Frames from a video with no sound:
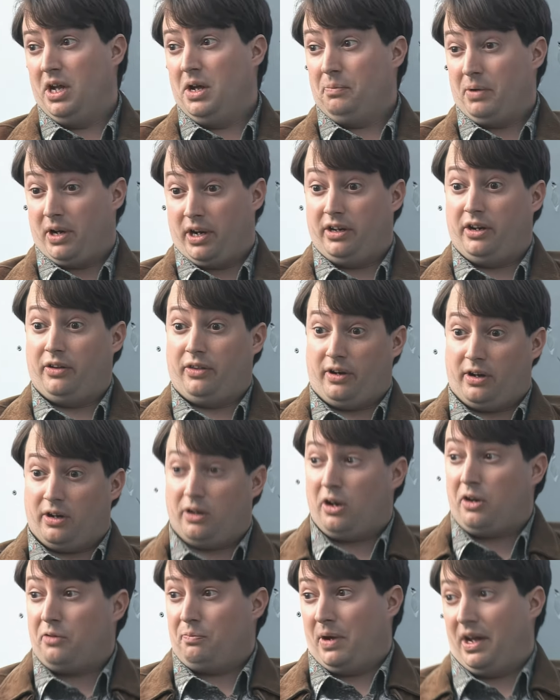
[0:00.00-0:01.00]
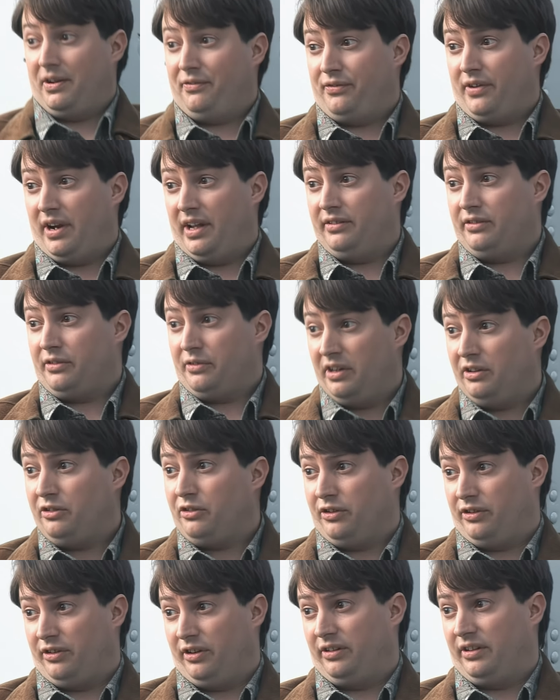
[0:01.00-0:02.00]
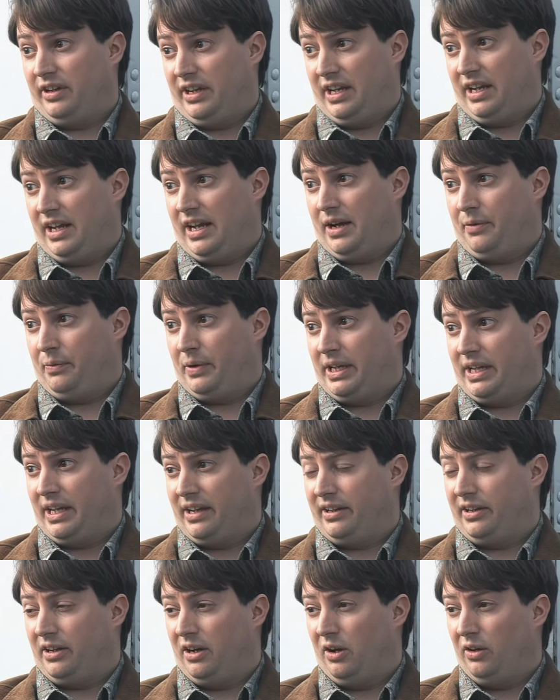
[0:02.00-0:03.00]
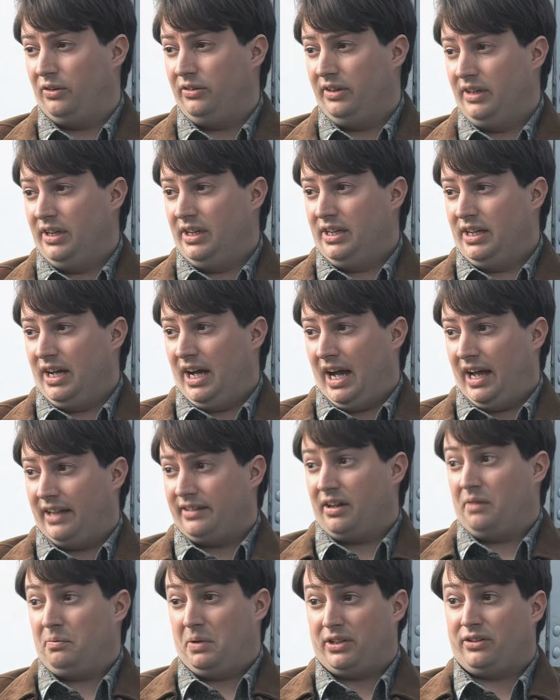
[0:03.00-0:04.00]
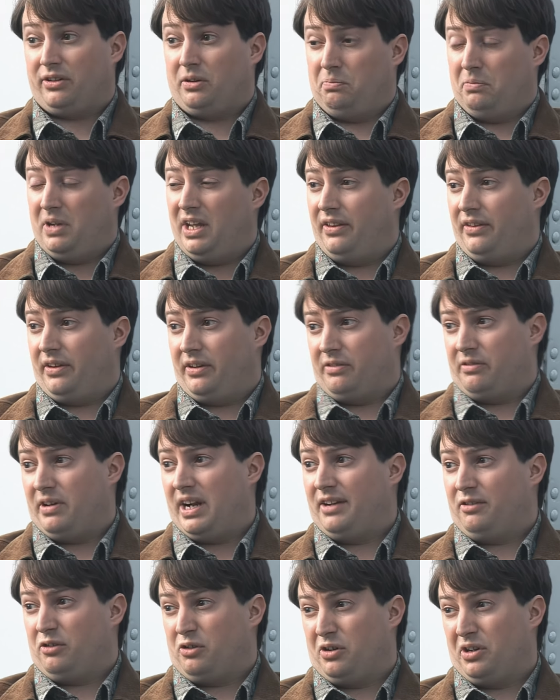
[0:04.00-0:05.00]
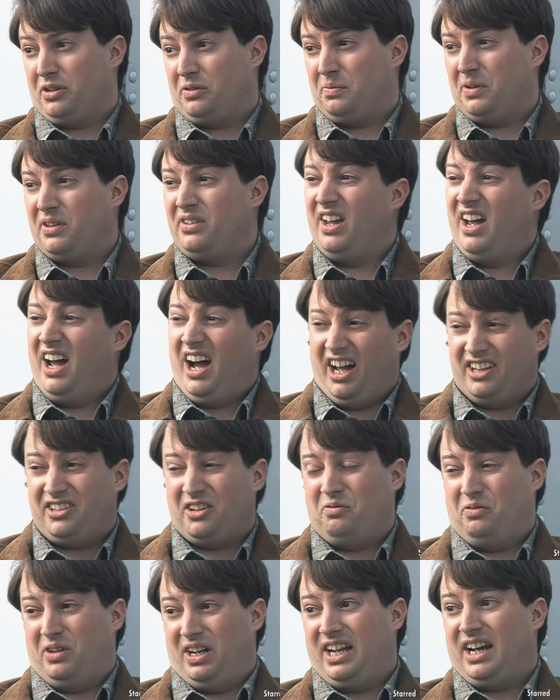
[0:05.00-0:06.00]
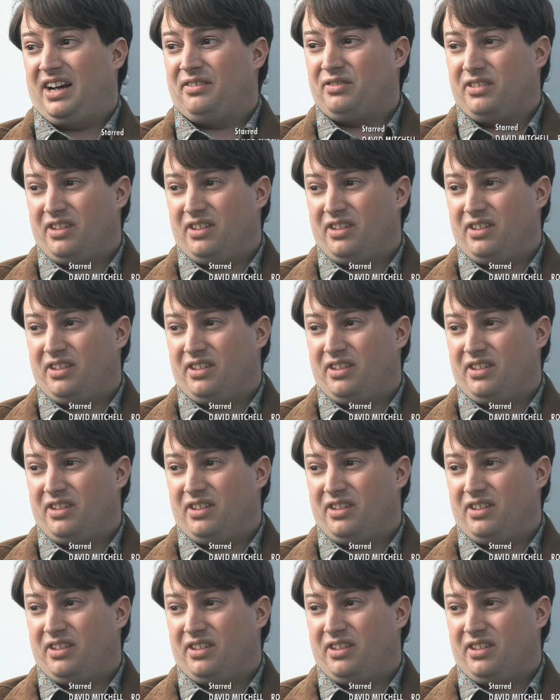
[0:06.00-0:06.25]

but I know that a lot of my friends are interested to hear how we're getting on. And I must admit that around Christmas, I don't really have